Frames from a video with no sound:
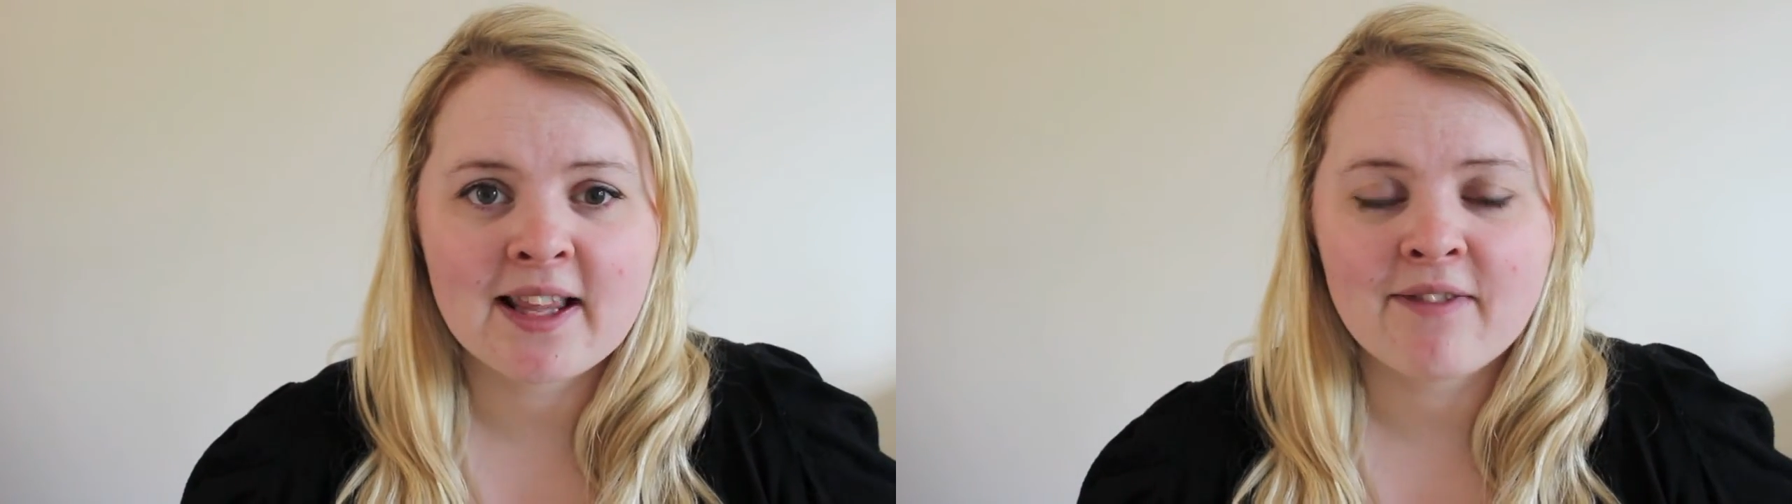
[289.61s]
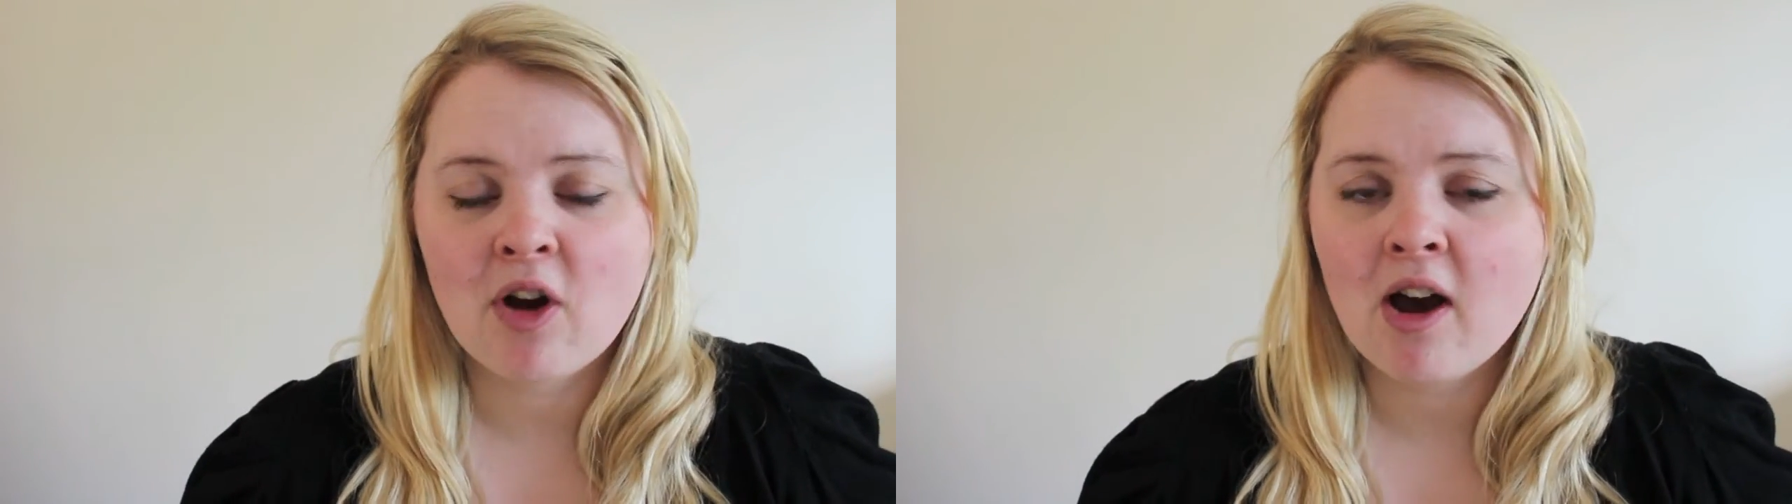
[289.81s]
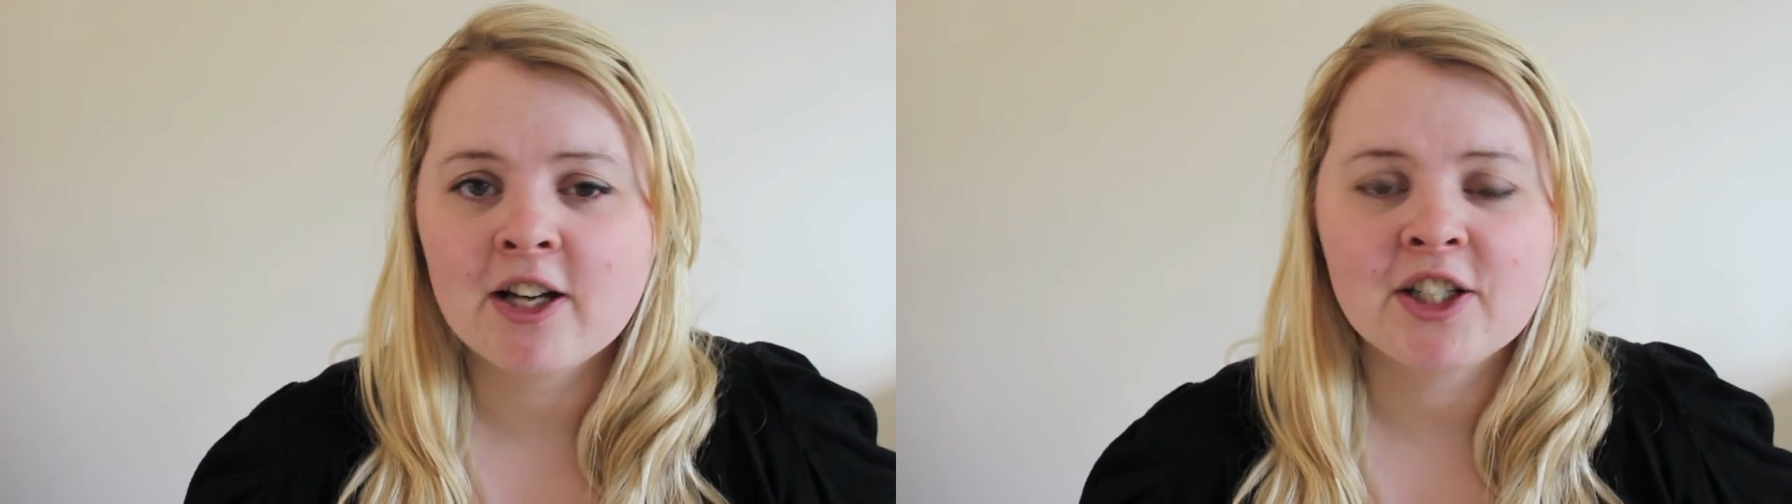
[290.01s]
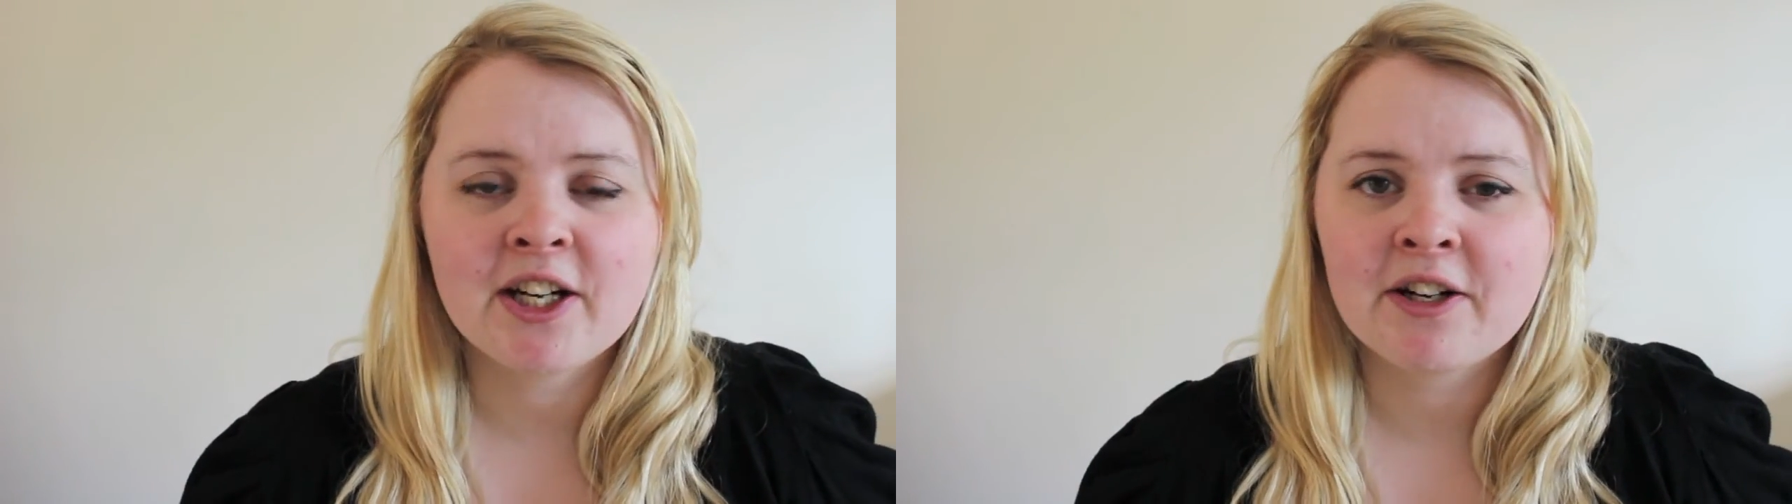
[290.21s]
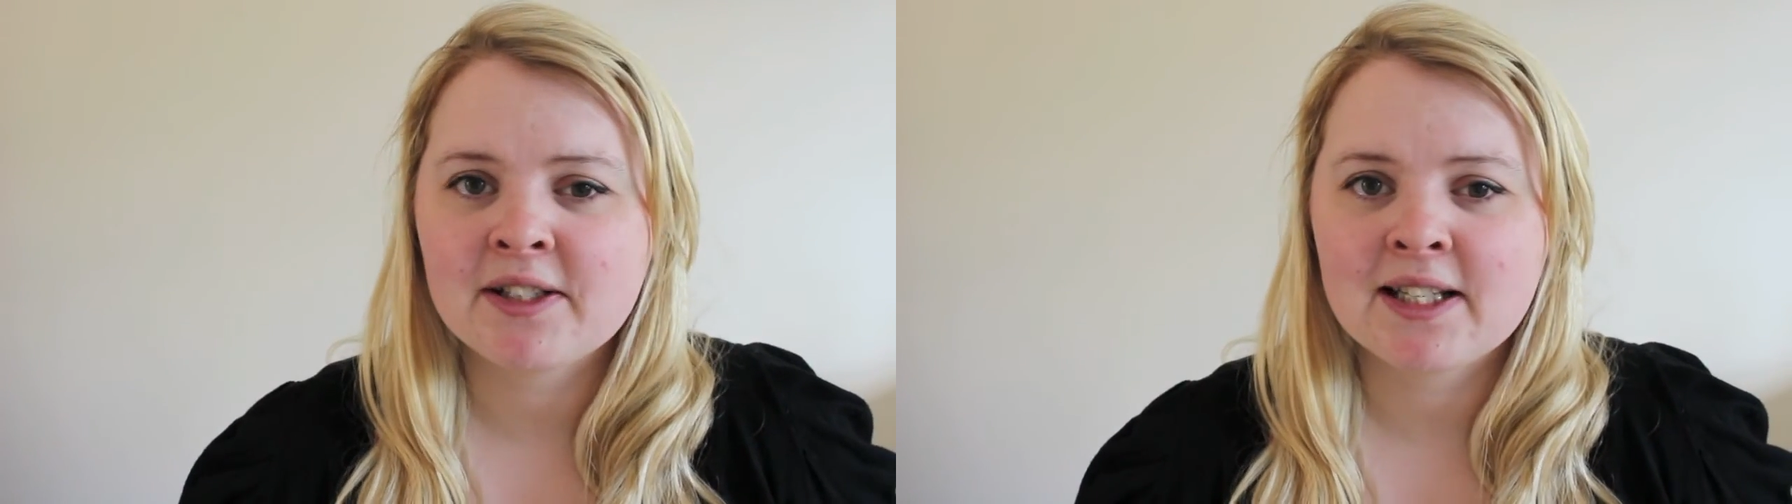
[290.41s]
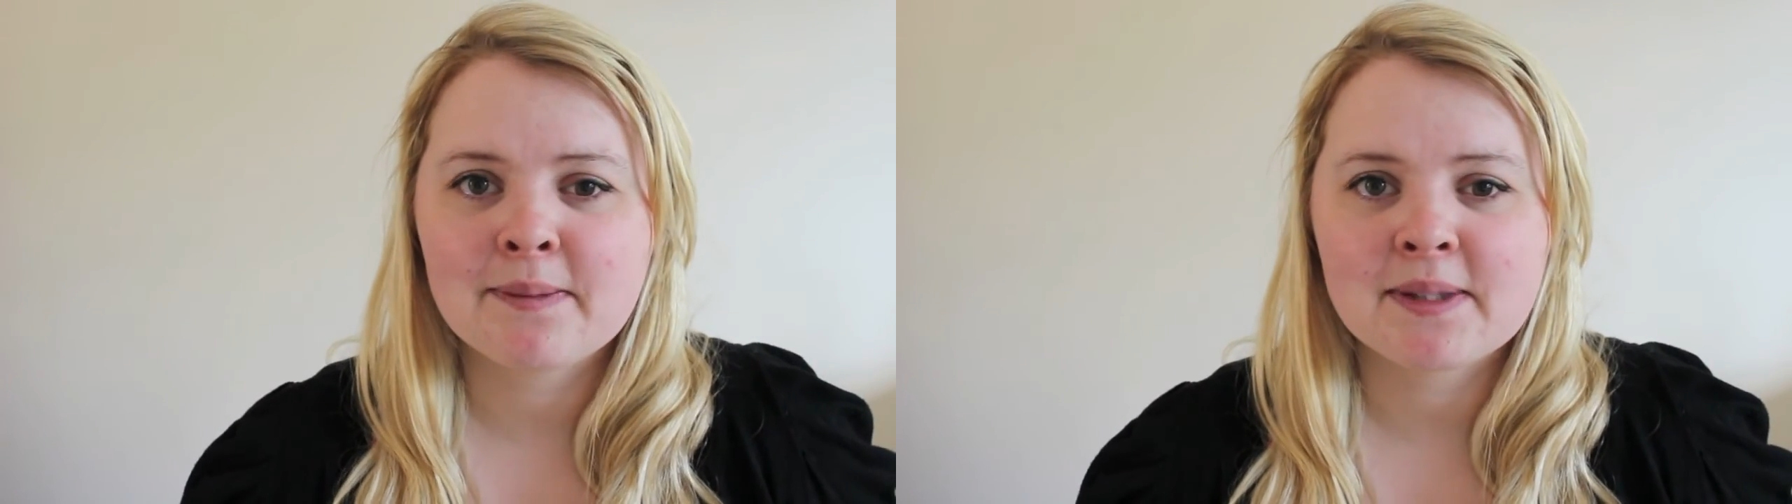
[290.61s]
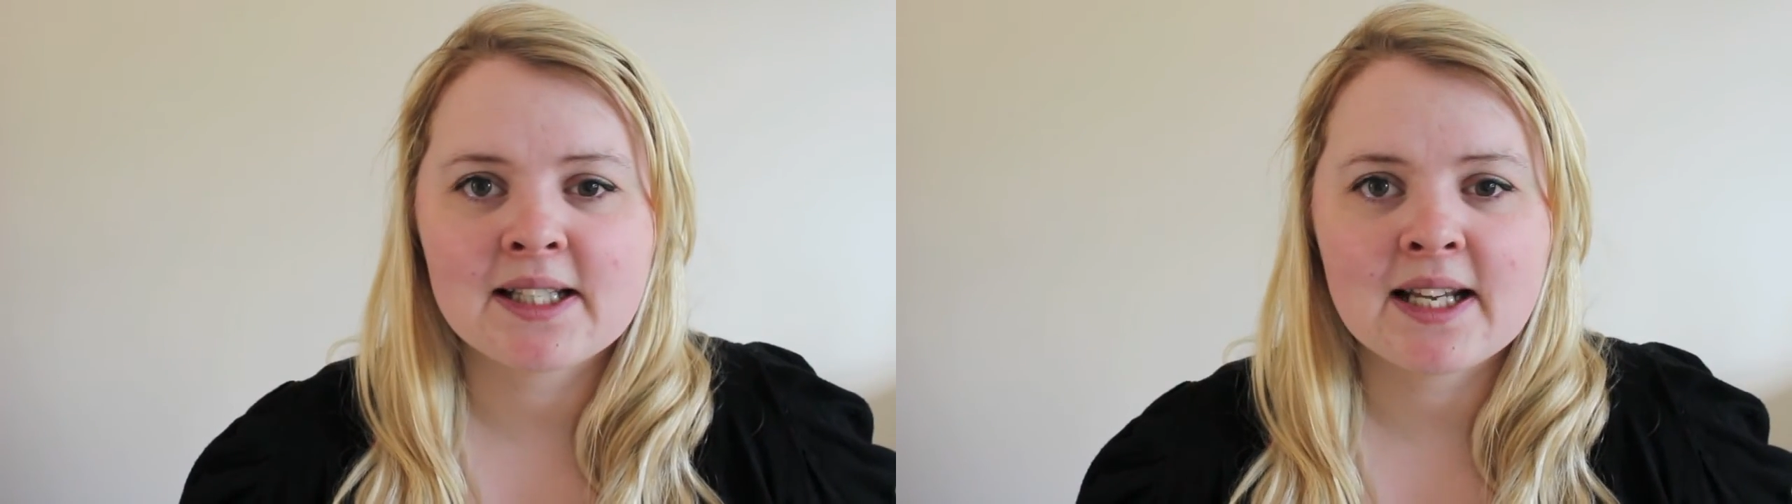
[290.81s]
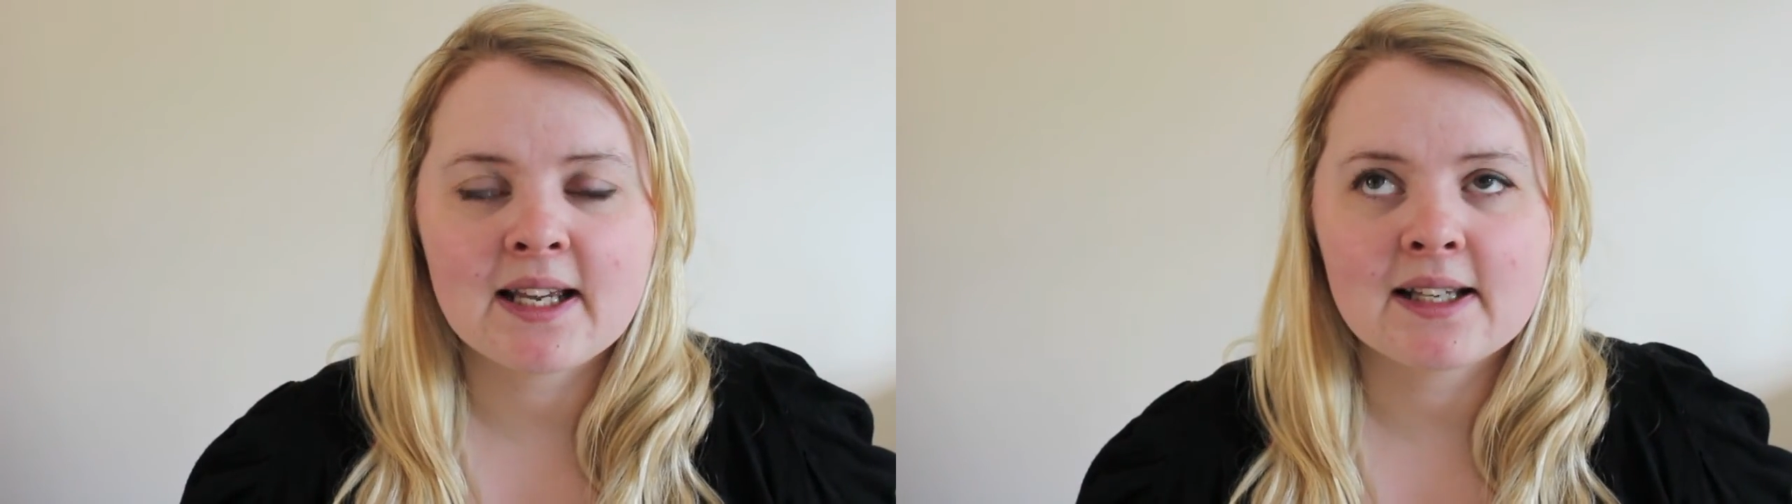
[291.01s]
They've got eyeshadows,
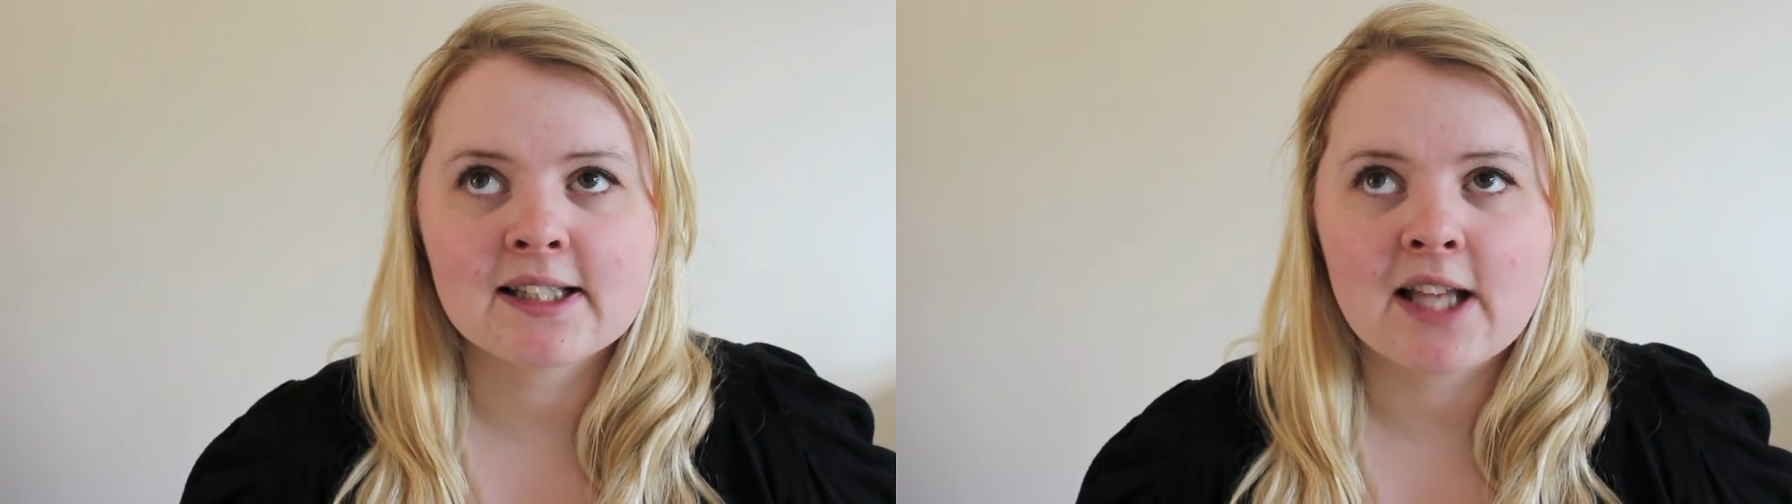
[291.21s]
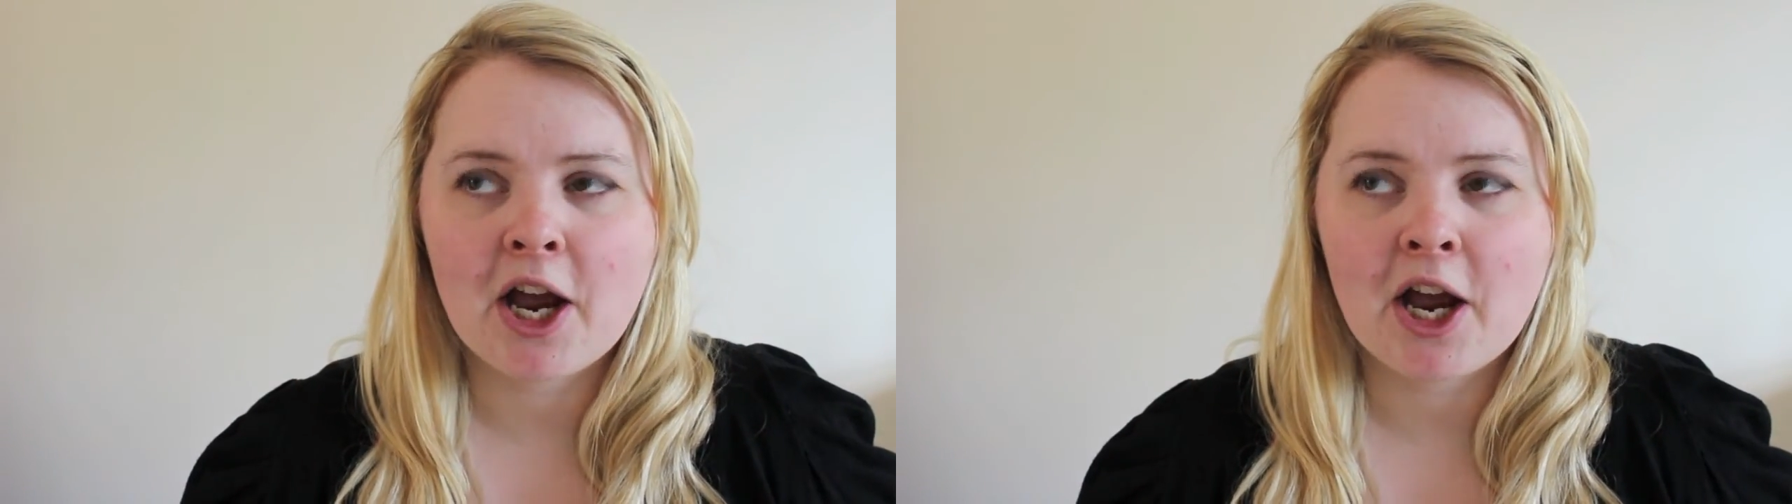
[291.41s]
lipsticks,